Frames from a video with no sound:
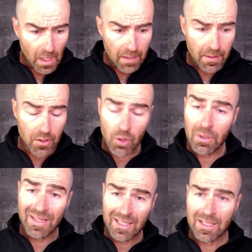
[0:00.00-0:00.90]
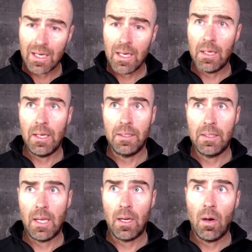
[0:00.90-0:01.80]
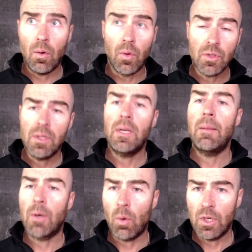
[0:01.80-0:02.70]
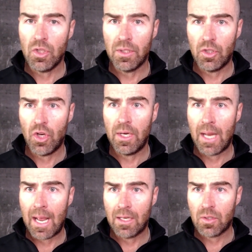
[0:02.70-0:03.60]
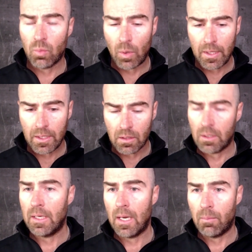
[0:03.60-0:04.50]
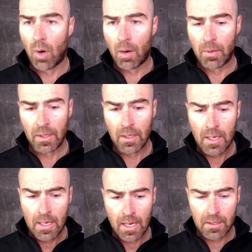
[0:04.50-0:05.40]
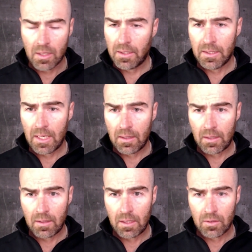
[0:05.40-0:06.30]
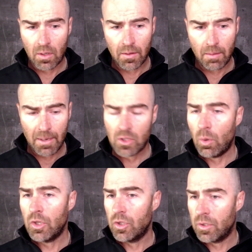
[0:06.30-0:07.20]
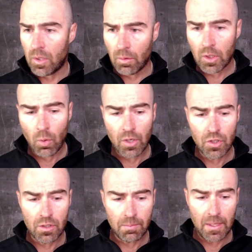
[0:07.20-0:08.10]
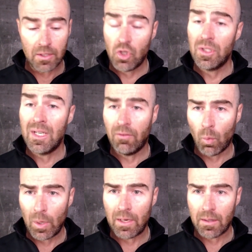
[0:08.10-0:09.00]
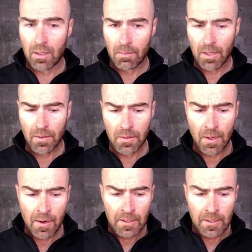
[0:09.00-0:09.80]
And then you can listen in and say, oh, those are the type of questions that Shane asks when he's looking at a property. And it's not to say that these are the best questions or the only questions, but it's just a different way to think about it.